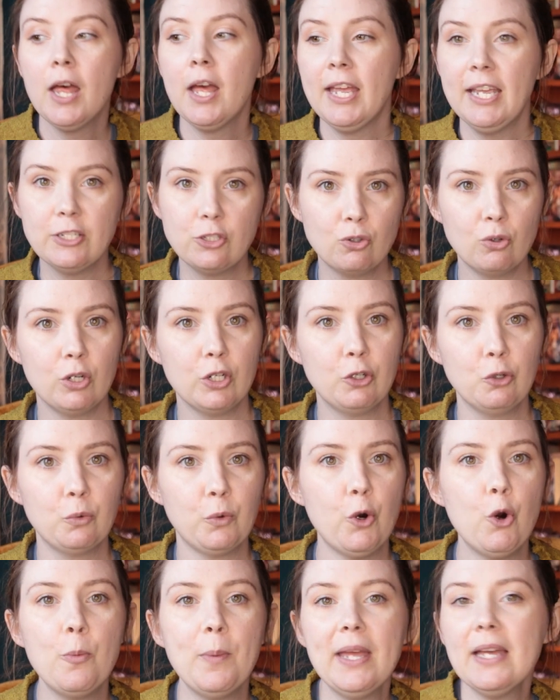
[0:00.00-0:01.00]
Historical
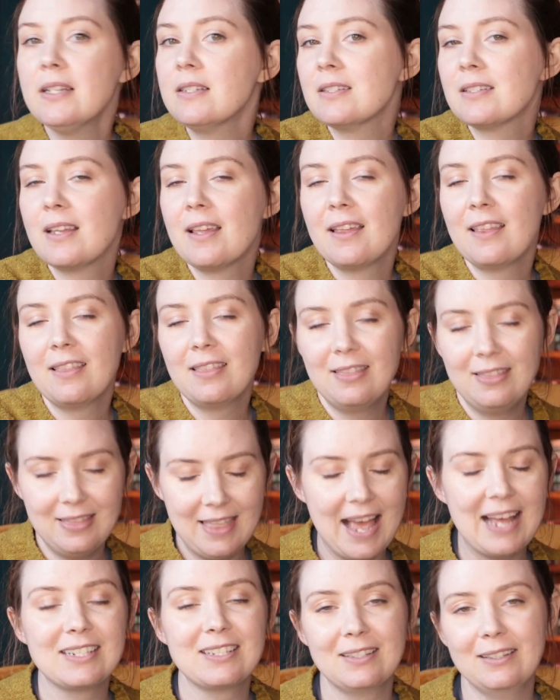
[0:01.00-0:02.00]
romance,
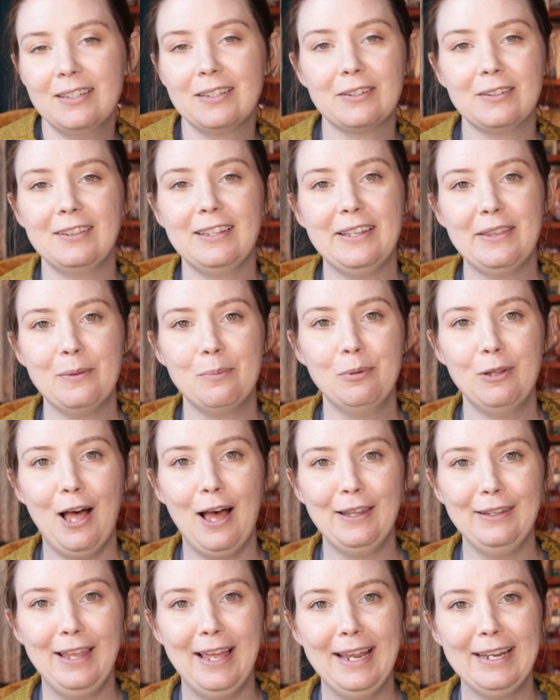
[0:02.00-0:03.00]
that's literally the
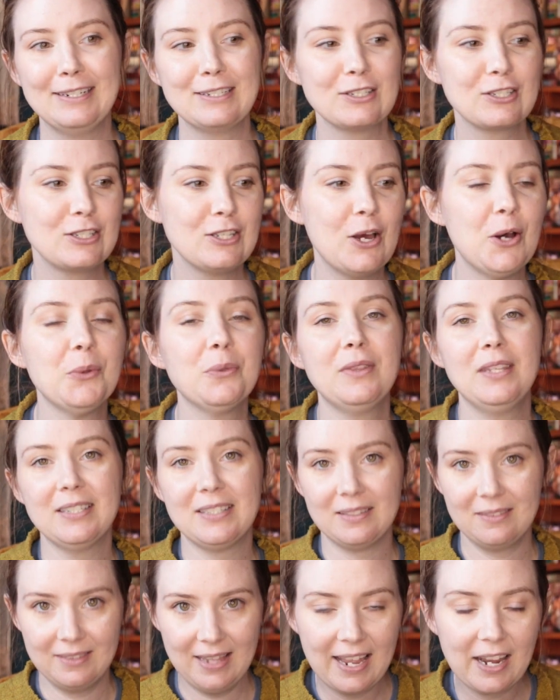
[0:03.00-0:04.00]
plot line. So
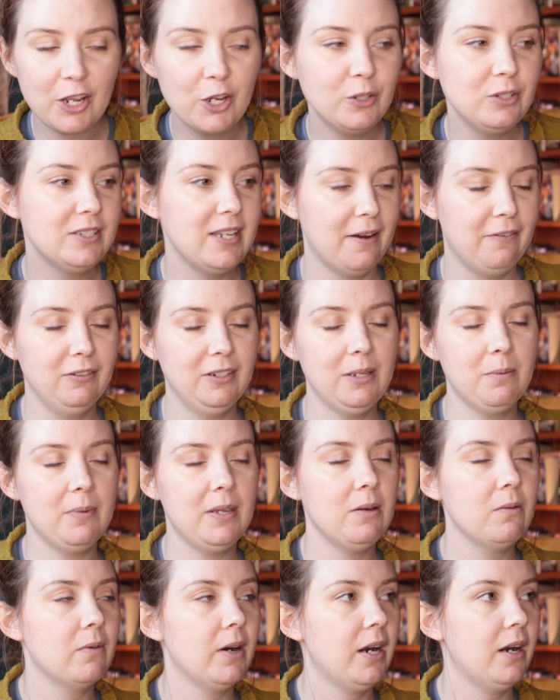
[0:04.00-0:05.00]
that could definitely
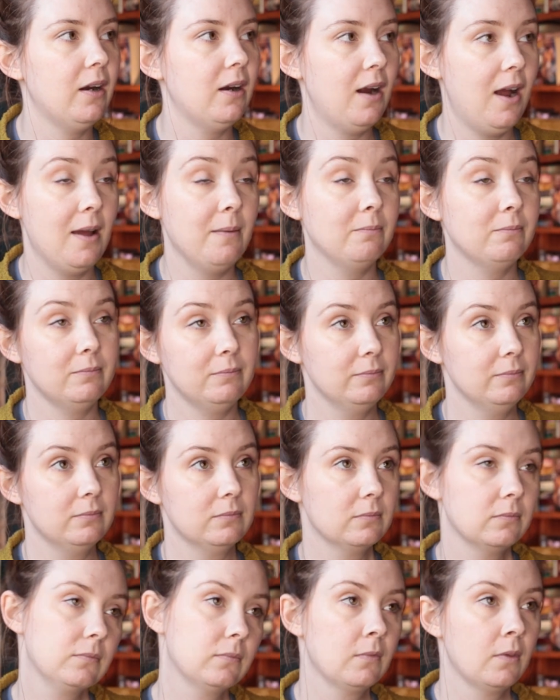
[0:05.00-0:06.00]
be where I'm
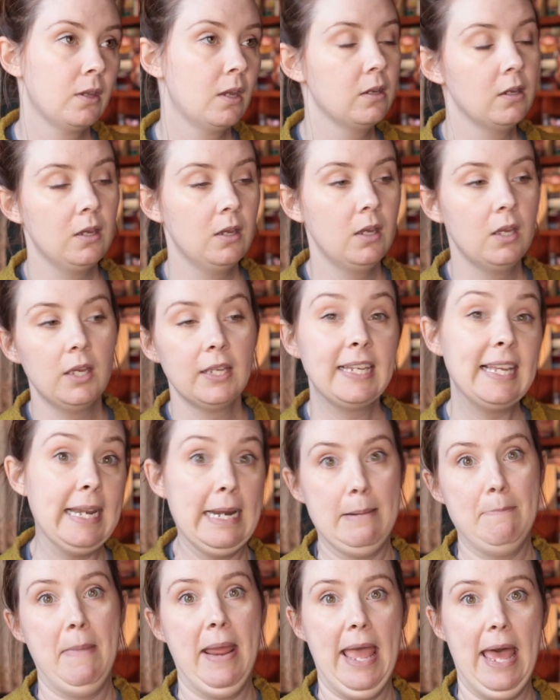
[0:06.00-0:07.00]

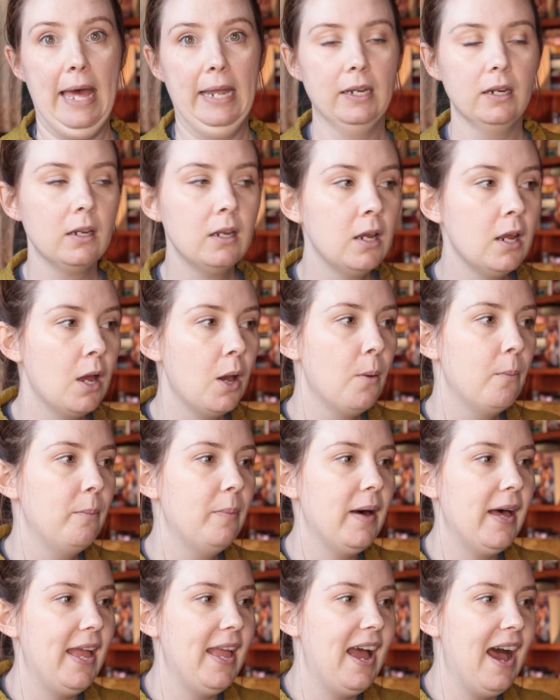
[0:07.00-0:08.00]
getting mad.
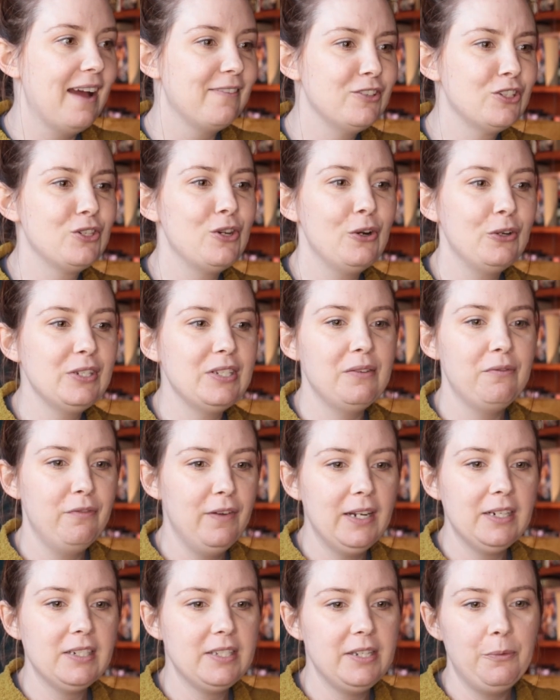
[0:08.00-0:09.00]
But I've just noticed in
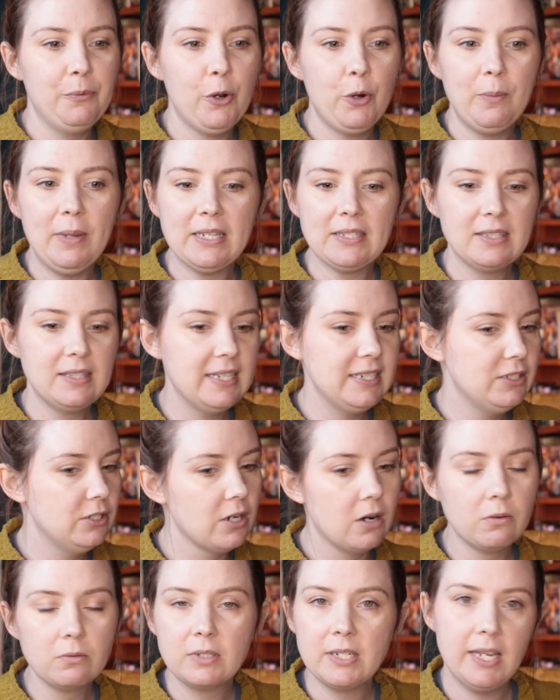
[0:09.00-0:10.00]
fantasy romance, they
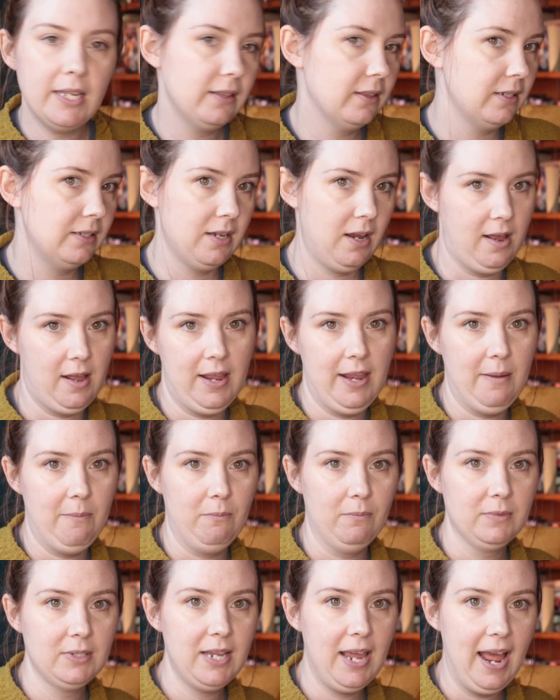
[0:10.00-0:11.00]
don't take the
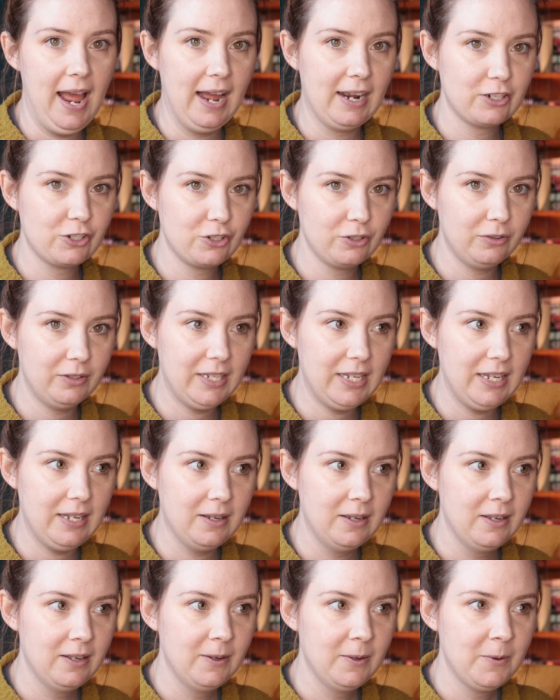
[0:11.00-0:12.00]
time to actually